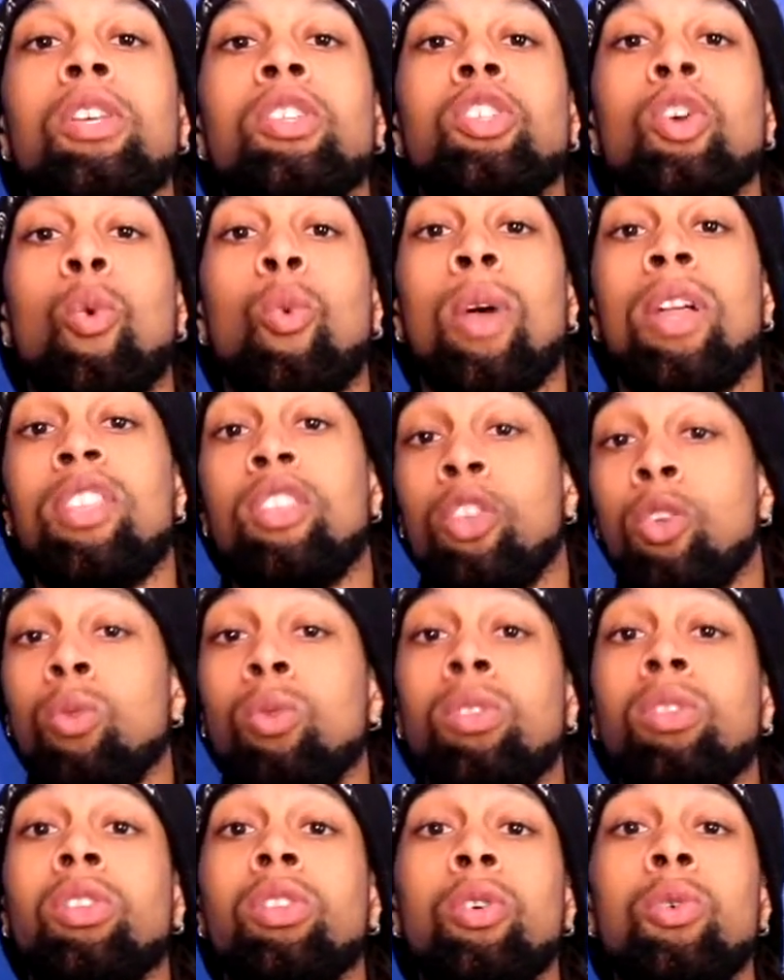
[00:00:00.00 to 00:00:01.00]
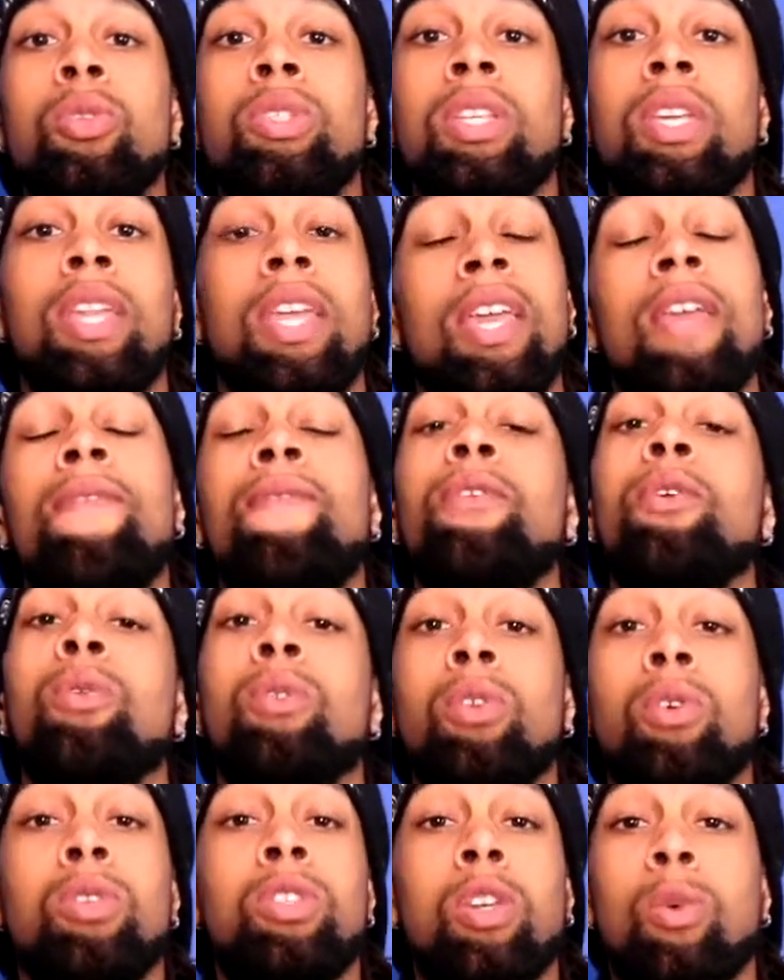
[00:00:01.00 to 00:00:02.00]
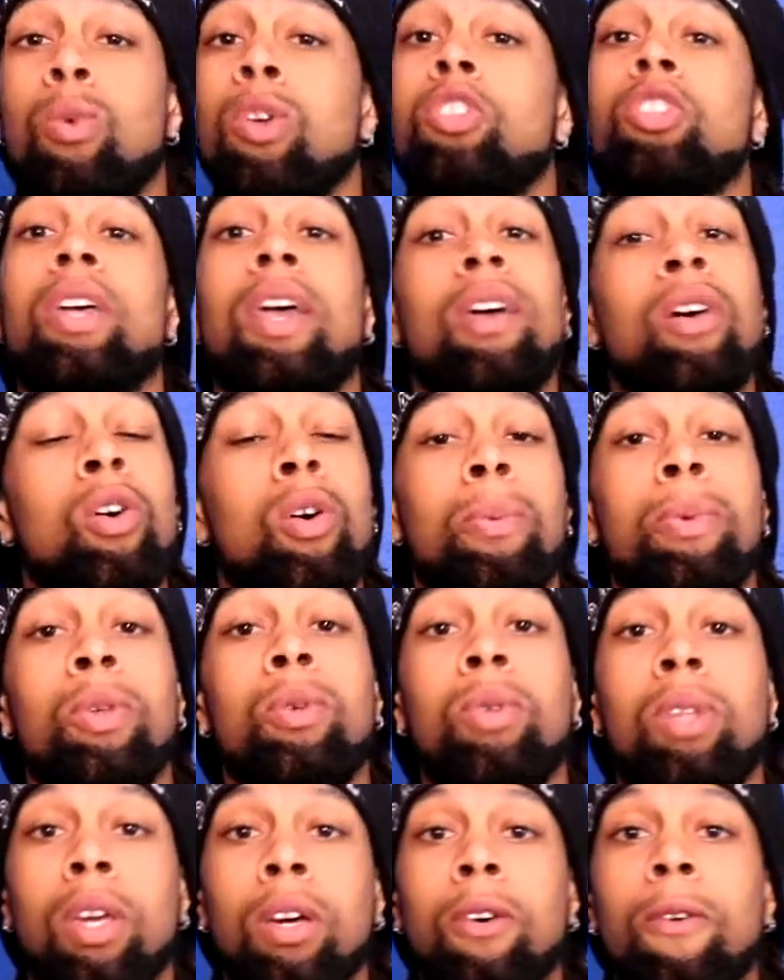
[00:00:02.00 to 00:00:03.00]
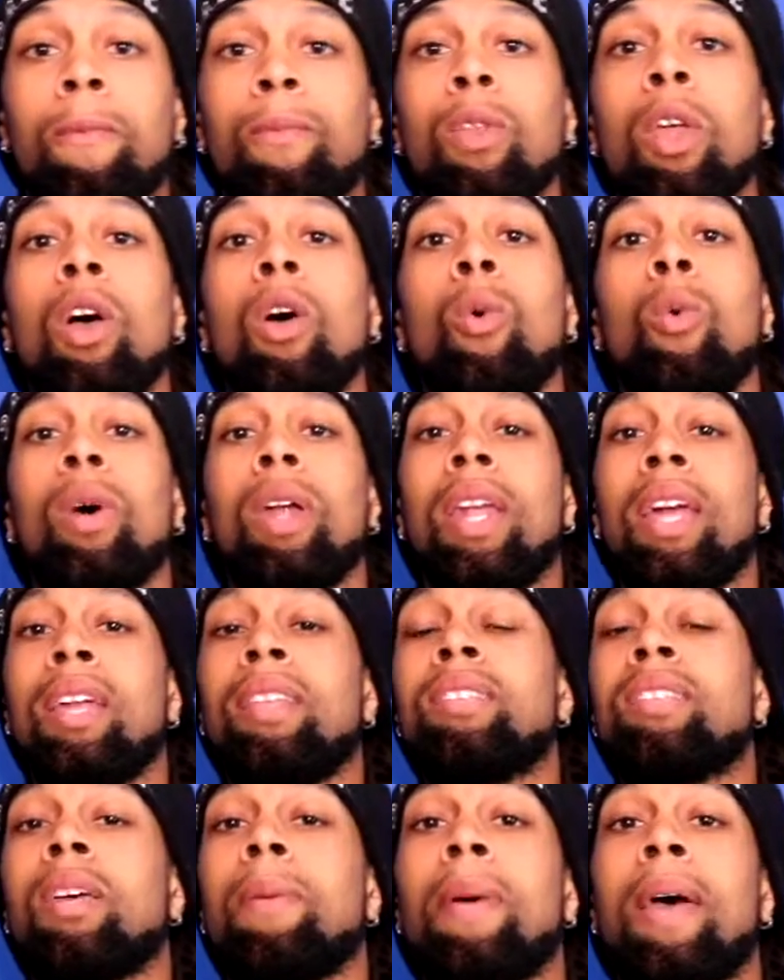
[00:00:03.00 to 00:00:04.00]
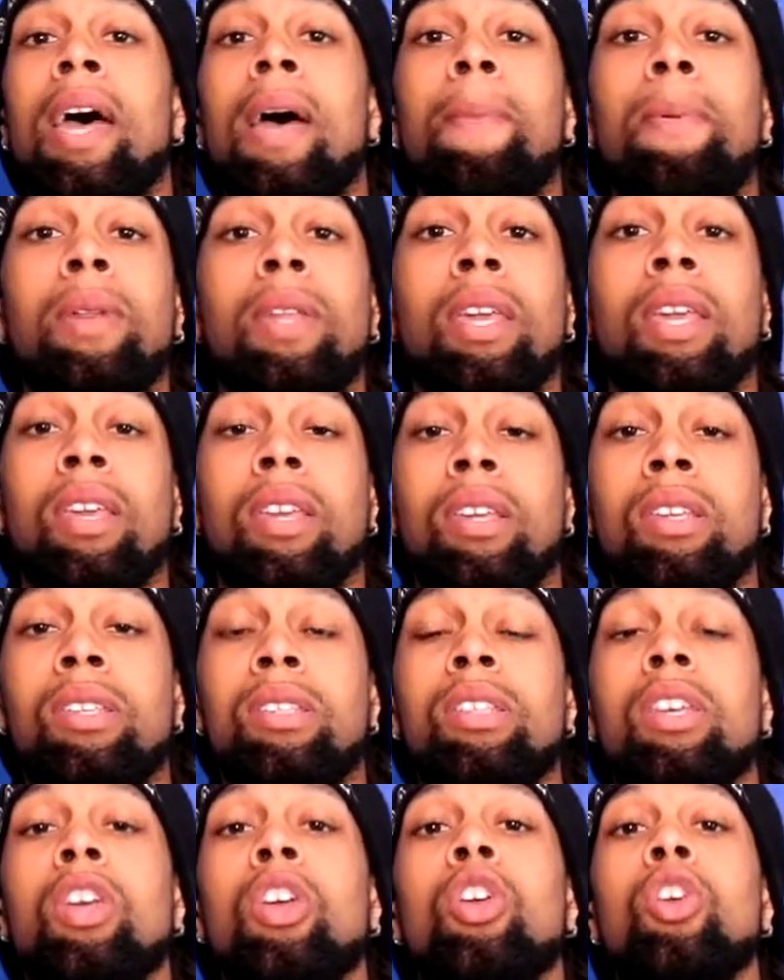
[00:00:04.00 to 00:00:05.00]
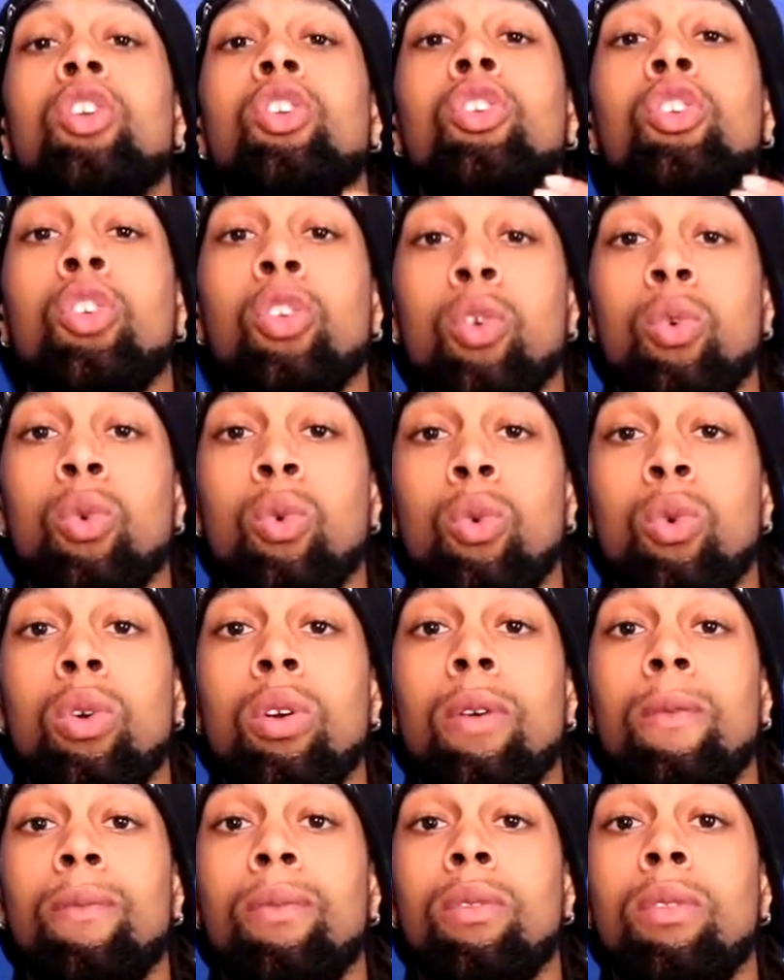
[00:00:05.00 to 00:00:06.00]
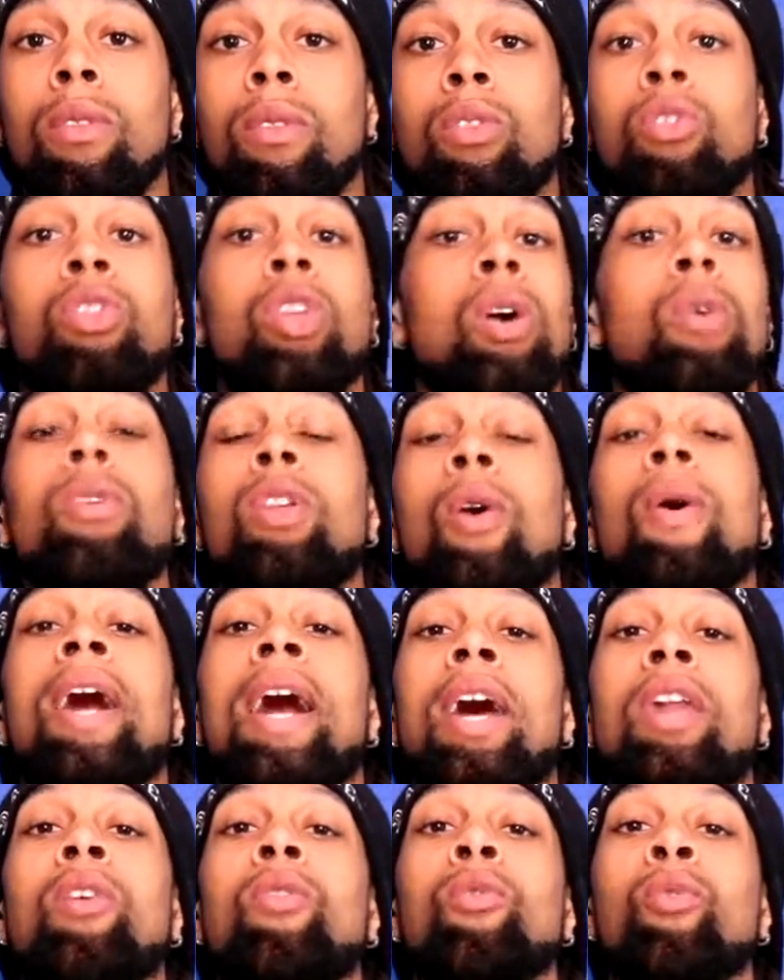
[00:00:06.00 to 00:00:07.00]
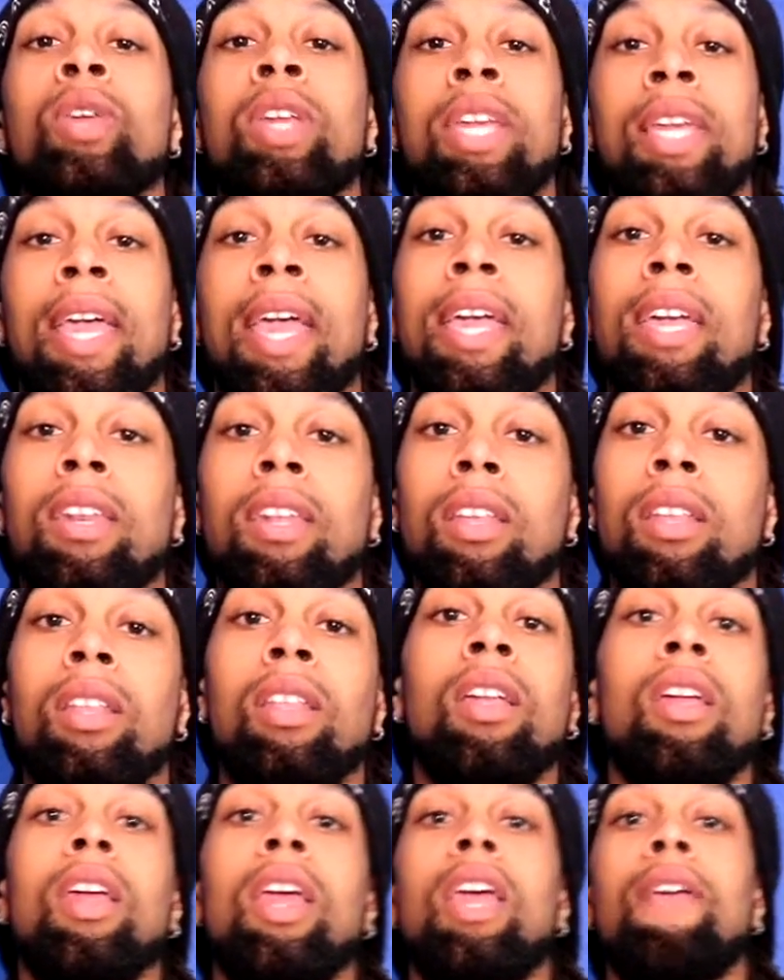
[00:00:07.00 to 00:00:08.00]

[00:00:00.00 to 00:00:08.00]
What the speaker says: So when you lose it, if you lose it, which I hope you don't, what ends up happening is you don't know how to regain it.